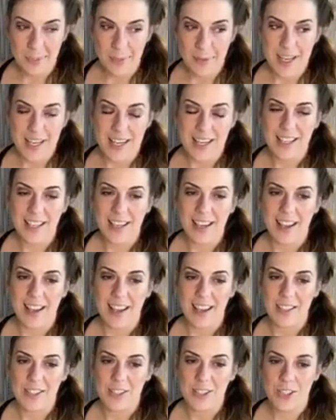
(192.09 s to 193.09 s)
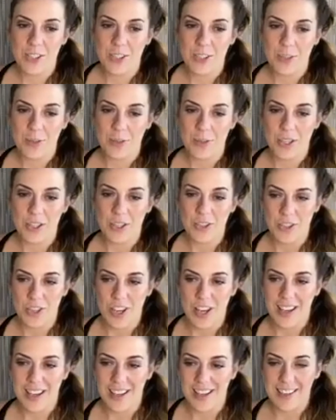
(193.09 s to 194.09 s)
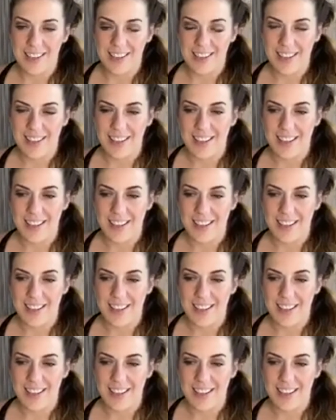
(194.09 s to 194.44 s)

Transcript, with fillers: week uh, to judge